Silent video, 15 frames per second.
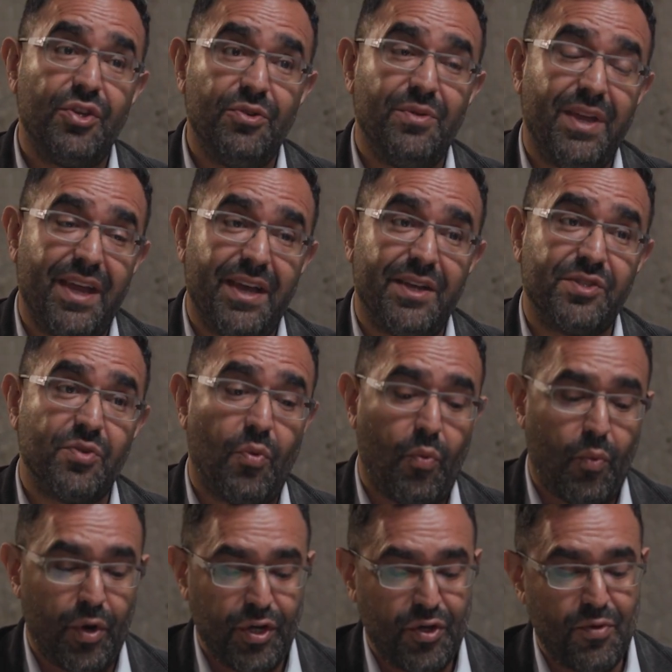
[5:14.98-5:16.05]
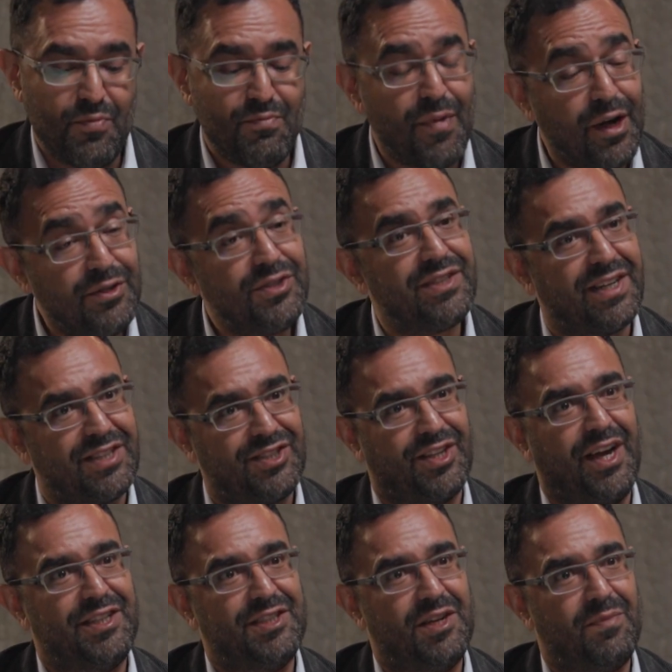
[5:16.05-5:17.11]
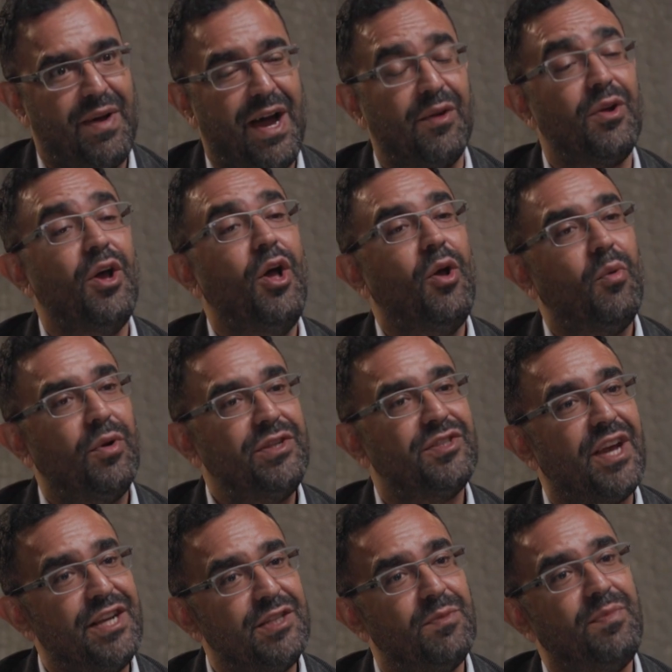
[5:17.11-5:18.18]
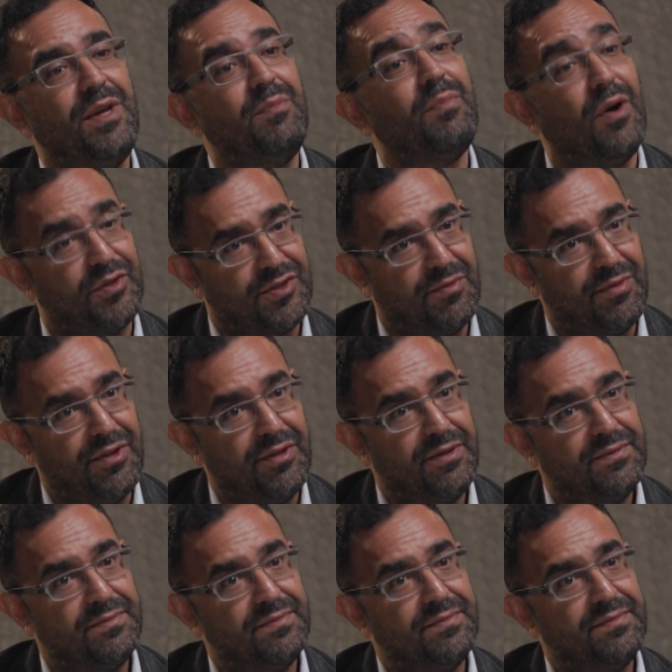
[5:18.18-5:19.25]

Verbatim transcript: two years, what are you most excited about? What is going to be possible?